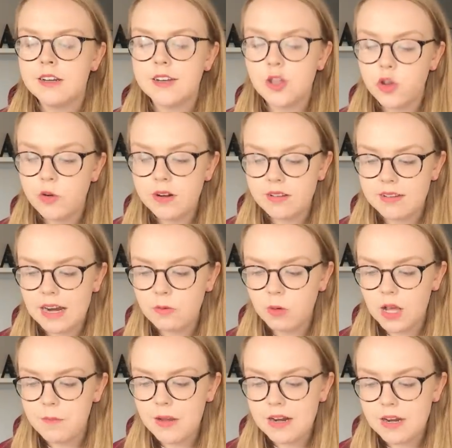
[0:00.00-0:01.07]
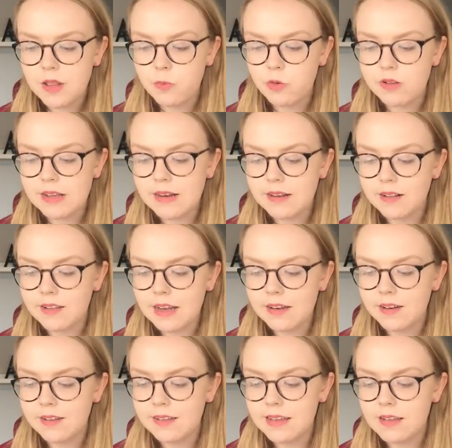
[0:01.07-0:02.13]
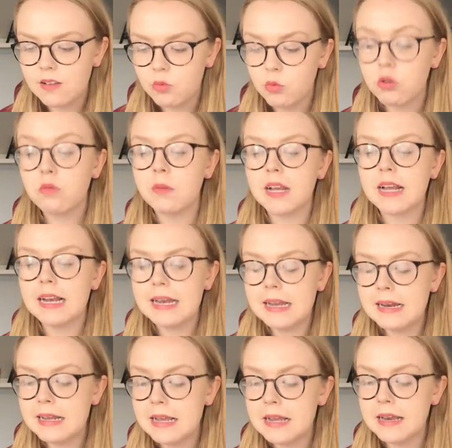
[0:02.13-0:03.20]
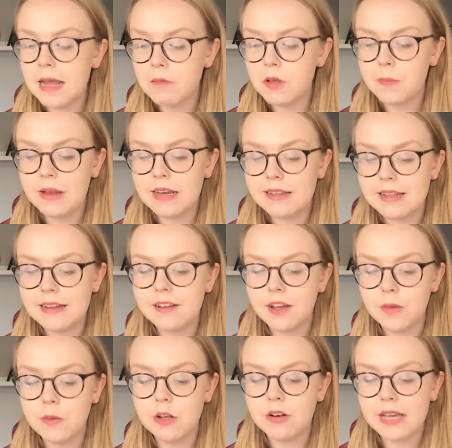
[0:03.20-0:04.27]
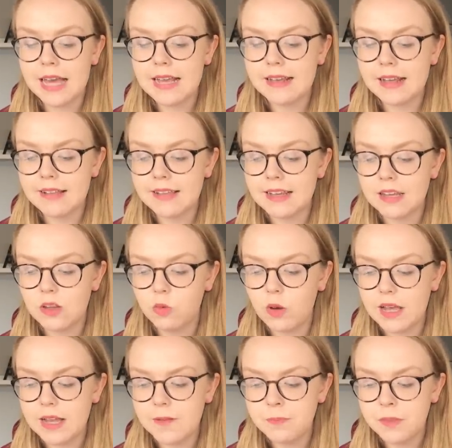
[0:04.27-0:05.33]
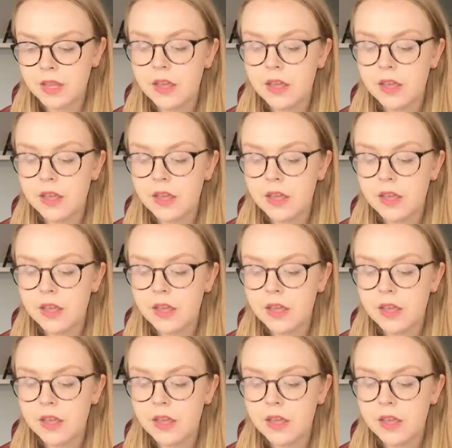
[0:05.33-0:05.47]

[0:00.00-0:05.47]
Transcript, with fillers: Did you understand what I meant in the preceding sentences? Was my clearly inept ability to communicate getting in the way?